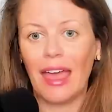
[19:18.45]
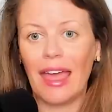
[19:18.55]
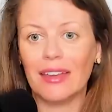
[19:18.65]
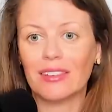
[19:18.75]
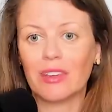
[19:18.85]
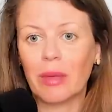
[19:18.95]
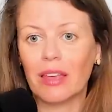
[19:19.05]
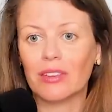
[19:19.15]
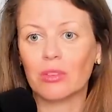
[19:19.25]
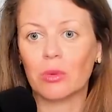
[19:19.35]
and in some
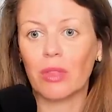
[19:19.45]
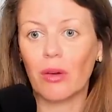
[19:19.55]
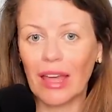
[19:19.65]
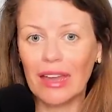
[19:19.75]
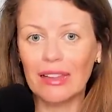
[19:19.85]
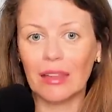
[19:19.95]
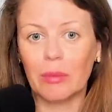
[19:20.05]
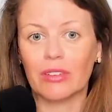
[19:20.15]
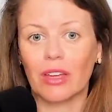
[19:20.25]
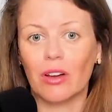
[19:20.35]
cases without any
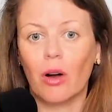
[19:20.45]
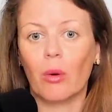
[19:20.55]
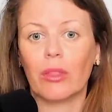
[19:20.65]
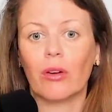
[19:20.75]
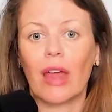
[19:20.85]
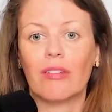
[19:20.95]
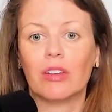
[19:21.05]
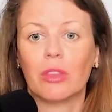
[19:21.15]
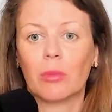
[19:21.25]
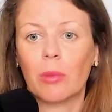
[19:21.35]
limits at all, without having
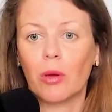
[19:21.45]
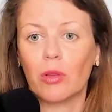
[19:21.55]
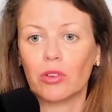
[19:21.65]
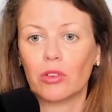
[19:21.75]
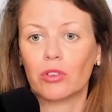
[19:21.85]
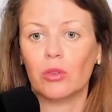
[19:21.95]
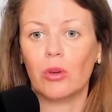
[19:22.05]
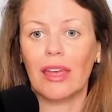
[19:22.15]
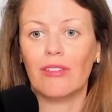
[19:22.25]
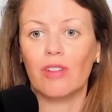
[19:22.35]
to put their proposals to
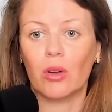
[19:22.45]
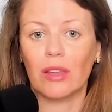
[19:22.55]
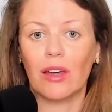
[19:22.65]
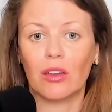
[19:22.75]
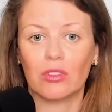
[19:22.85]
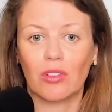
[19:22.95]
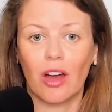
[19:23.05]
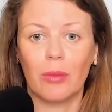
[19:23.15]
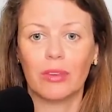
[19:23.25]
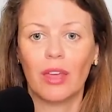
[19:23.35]
a vote in the House of
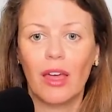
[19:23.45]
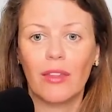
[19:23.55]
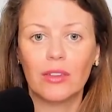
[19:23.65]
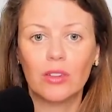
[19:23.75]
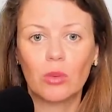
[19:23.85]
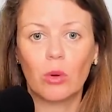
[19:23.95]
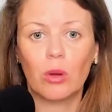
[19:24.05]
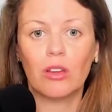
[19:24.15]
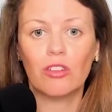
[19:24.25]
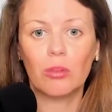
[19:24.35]
Commons. This is
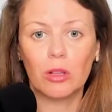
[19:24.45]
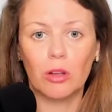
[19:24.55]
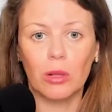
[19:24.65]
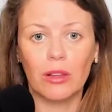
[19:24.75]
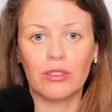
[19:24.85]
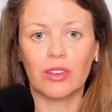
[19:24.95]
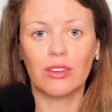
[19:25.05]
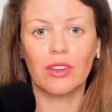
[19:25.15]
quoting from Global. It says